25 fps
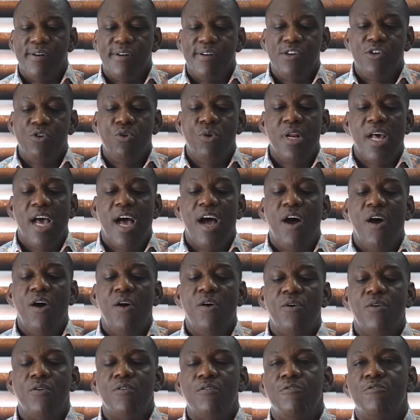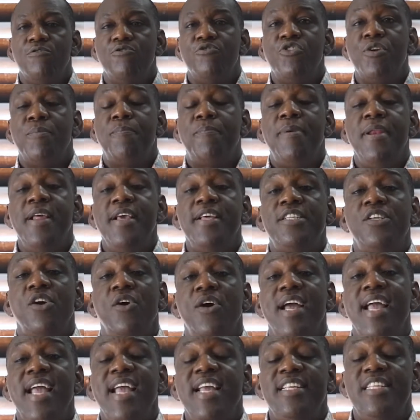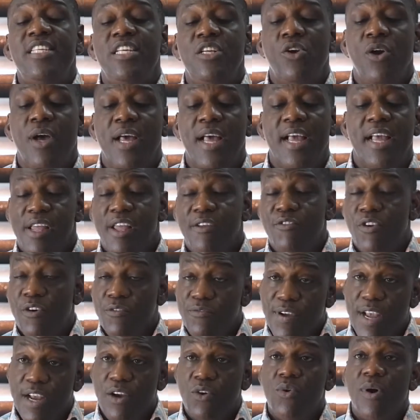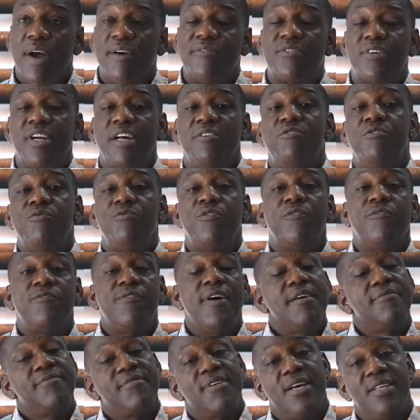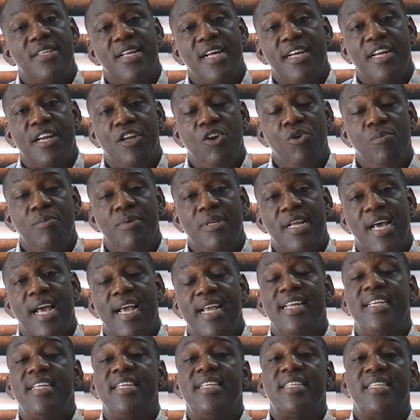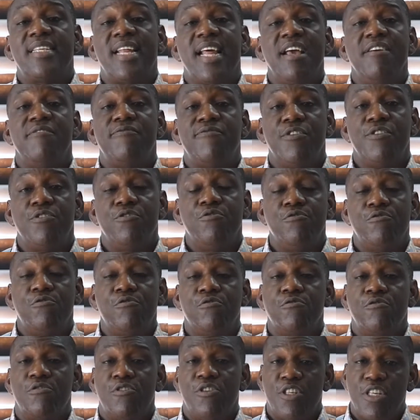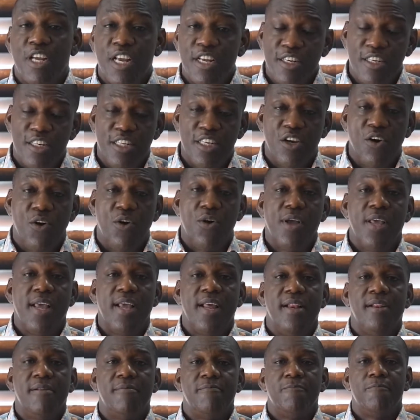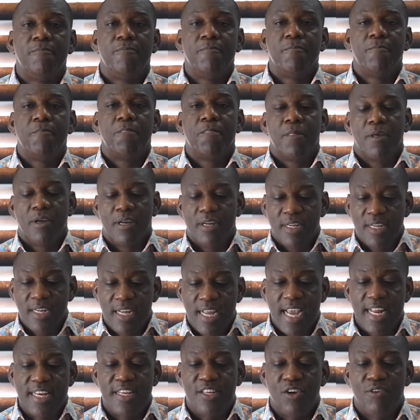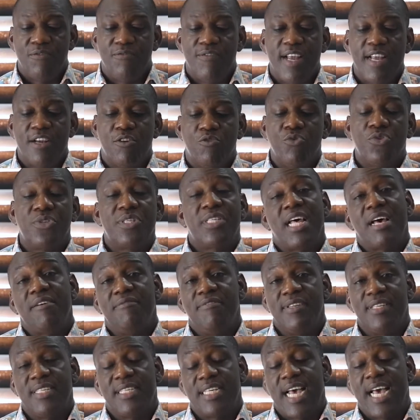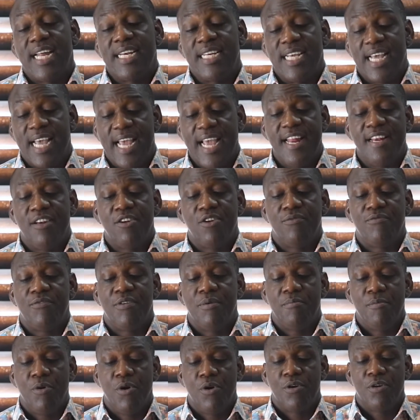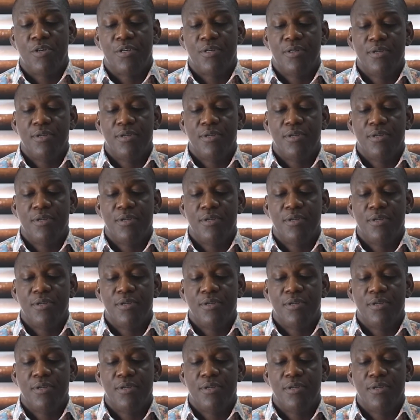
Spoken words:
you now replace your engine oil. If your vehicle has traveled for 5,000 kilometers, it is time for you to change the oil. Get your vehicle serviced at the end of the month.